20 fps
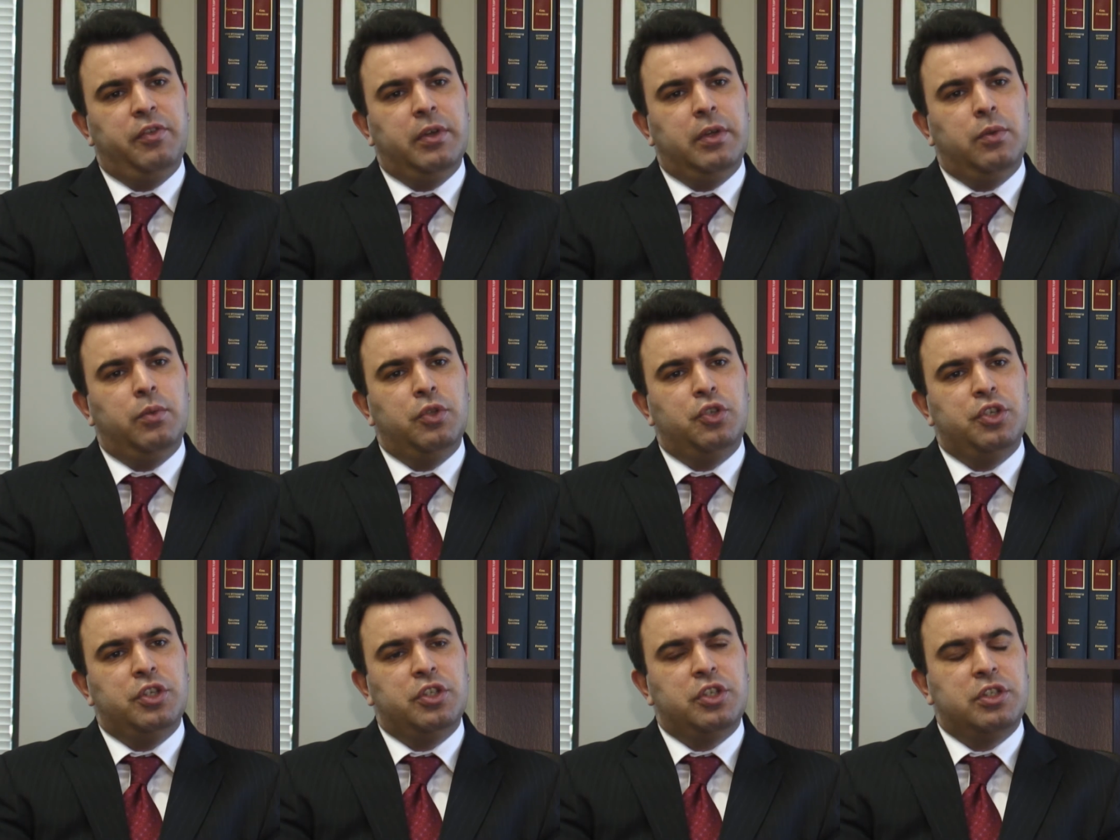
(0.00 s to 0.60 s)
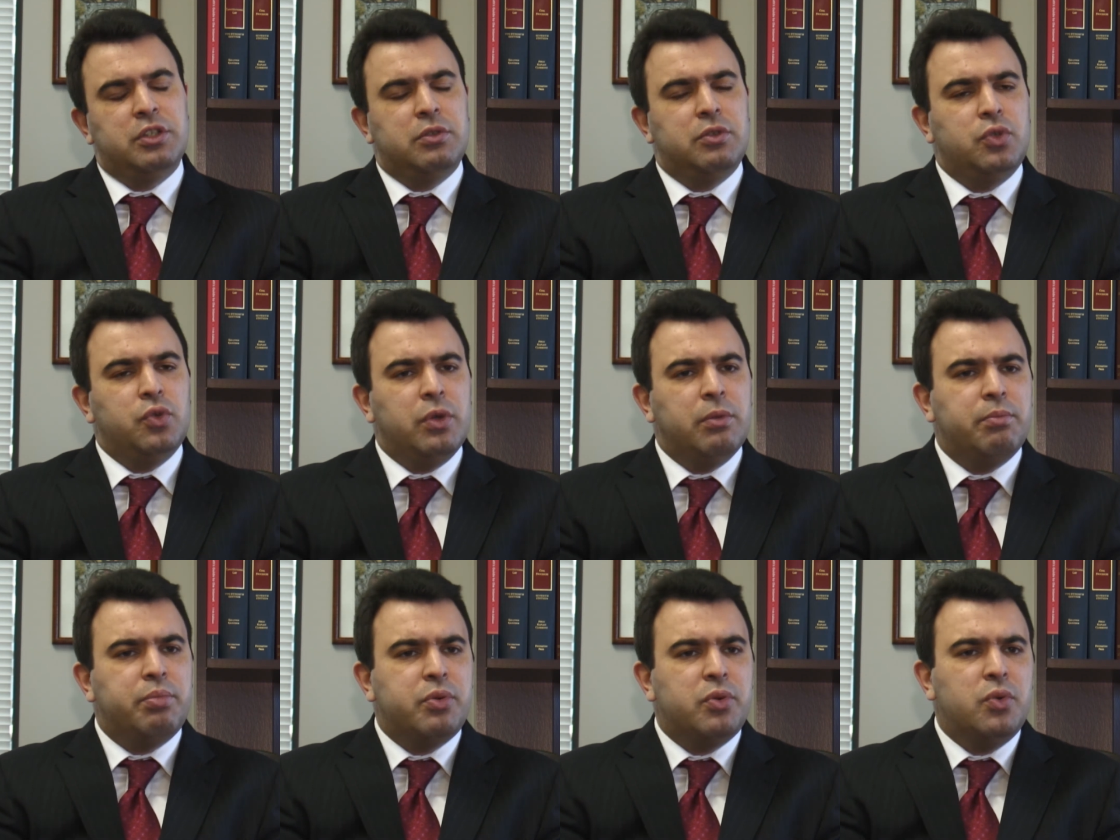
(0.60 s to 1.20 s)
which is to
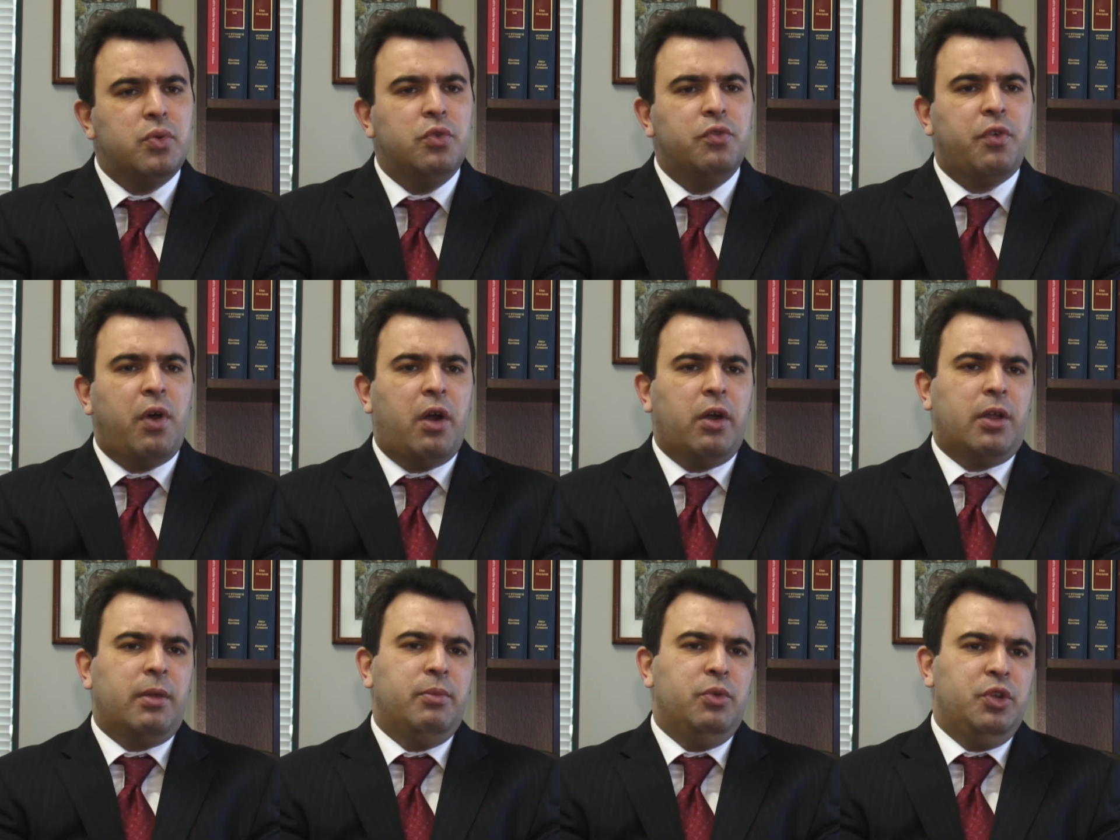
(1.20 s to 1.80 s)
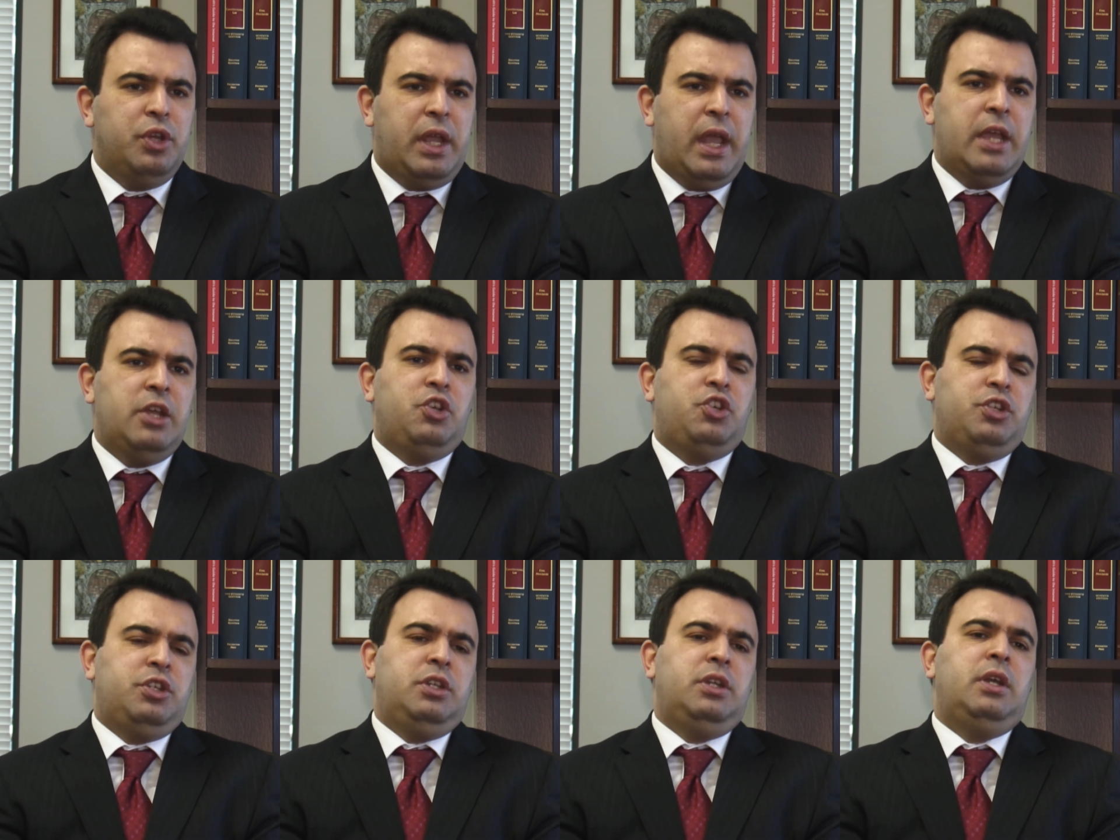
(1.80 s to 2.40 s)
improve our
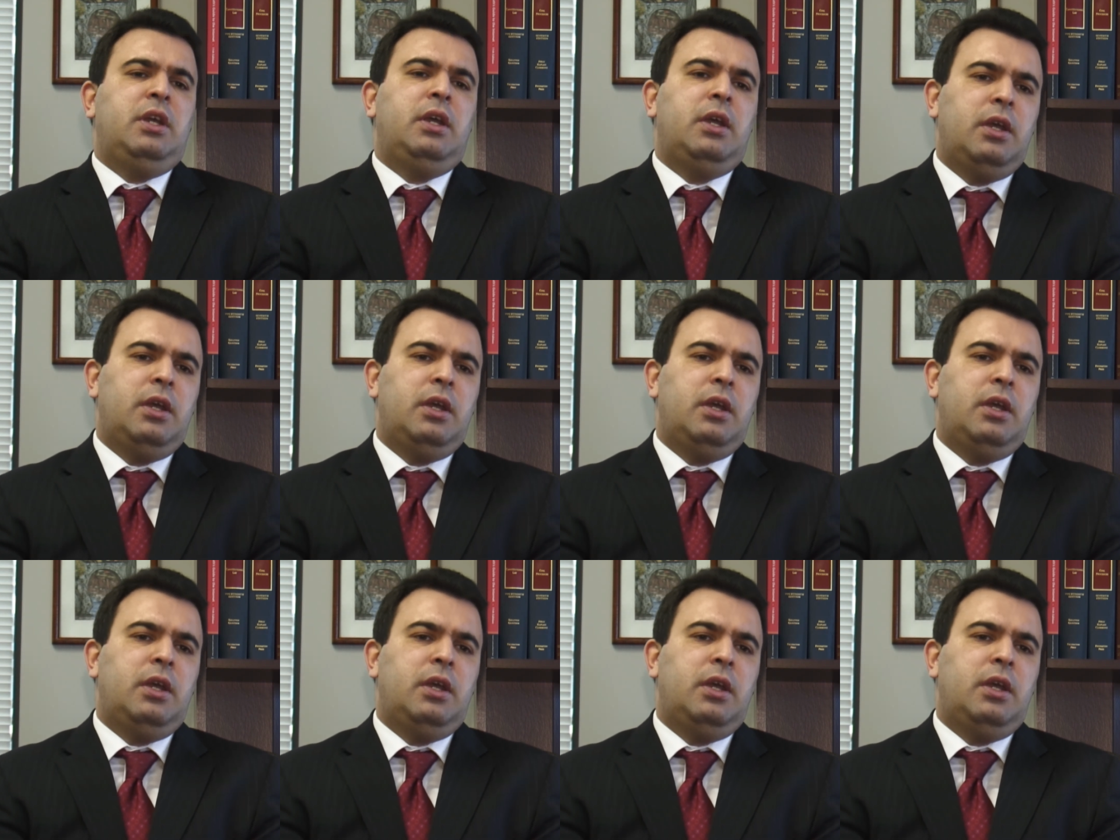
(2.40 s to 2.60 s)
communication